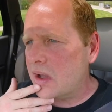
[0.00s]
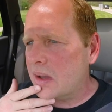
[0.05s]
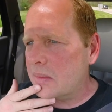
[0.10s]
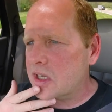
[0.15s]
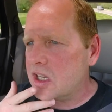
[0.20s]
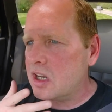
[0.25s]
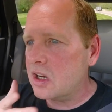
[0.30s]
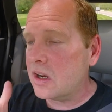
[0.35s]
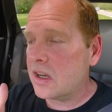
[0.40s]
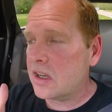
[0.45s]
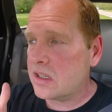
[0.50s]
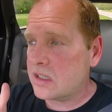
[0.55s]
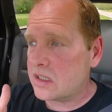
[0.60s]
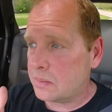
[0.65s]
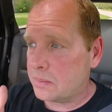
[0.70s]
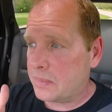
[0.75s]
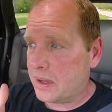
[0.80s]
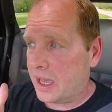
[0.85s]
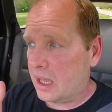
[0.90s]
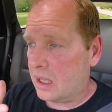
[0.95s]
Well, I'm
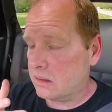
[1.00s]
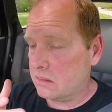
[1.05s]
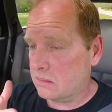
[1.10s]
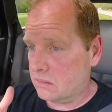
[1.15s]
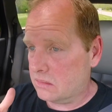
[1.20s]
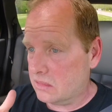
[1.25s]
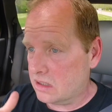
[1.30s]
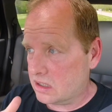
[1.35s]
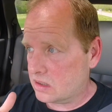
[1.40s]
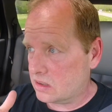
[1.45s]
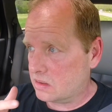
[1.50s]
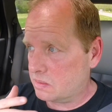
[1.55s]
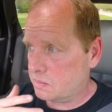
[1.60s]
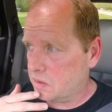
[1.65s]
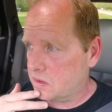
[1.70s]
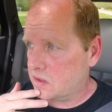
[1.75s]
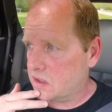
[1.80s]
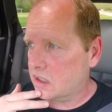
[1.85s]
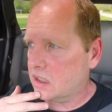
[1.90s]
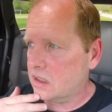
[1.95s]
curious about this
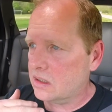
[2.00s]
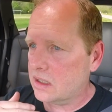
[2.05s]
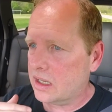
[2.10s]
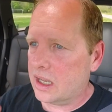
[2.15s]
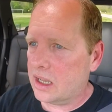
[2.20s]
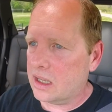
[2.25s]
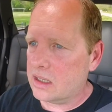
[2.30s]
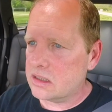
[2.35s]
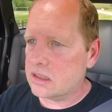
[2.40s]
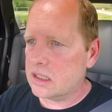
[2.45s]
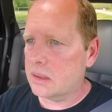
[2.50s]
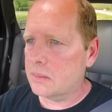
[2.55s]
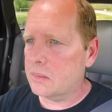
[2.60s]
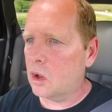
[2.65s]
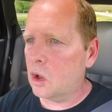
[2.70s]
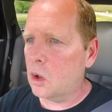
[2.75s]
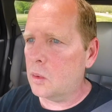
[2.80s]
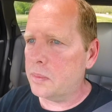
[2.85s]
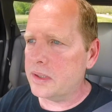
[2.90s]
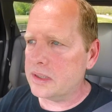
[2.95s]
particular house
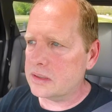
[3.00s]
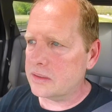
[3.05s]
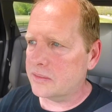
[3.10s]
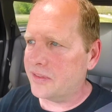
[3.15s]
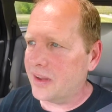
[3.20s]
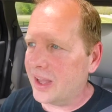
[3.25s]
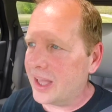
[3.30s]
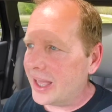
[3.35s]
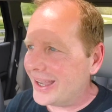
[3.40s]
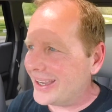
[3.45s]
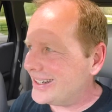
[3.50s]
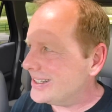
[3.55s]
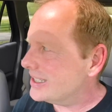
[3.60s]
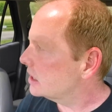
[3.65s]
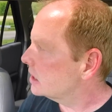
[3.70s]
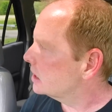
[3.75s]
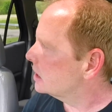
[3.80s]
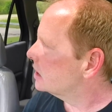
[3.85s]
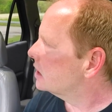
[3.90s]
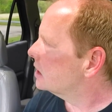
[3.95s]
I'm hoping to
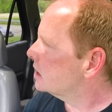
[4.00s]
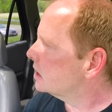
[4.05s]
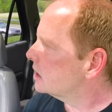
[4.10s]
find.